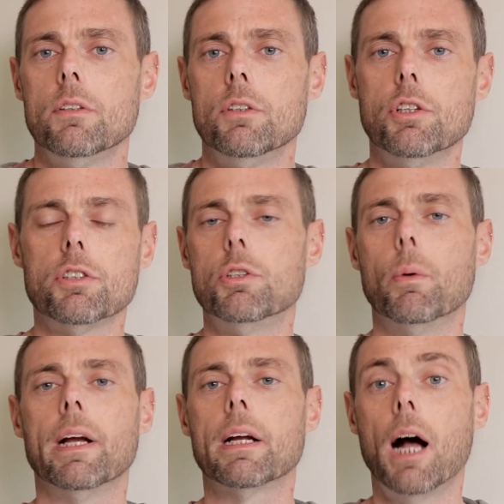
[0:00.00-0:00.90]
just
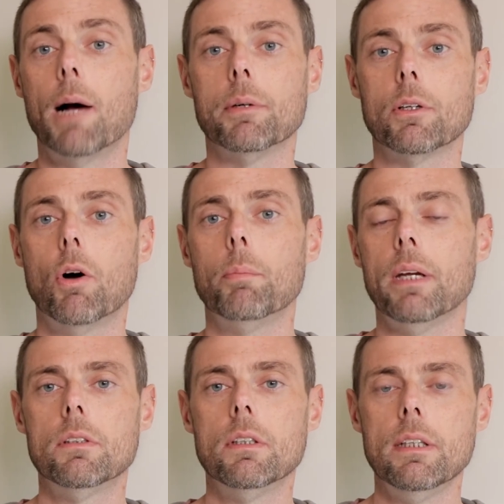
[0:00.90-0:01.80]
doing a carbon copy.
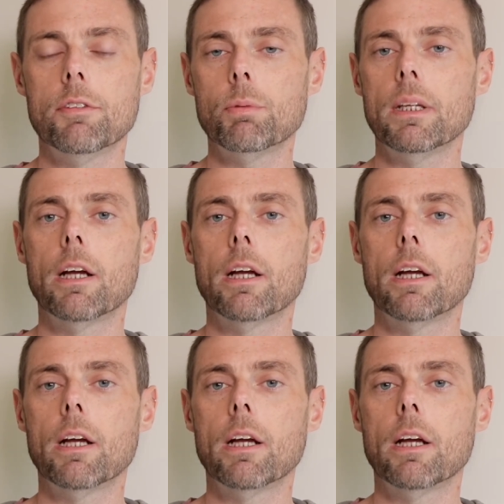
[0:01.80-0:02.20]
This really